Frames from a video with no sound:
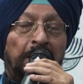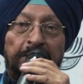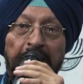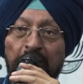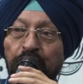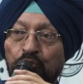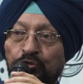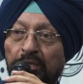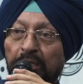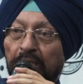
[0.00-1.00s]
I think
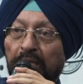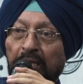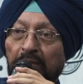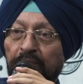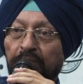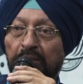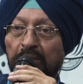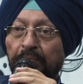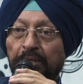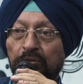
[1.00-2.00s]
unfortunately I've
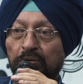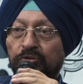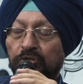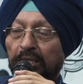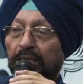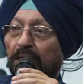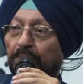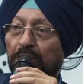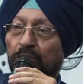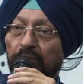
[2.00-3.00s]
been to
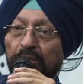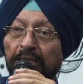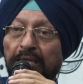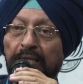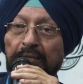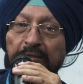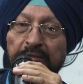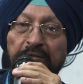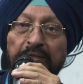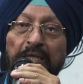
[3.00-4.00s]
Australia, been to New
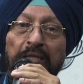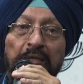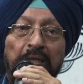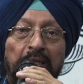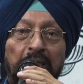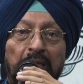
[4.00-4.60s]
Zealand, seen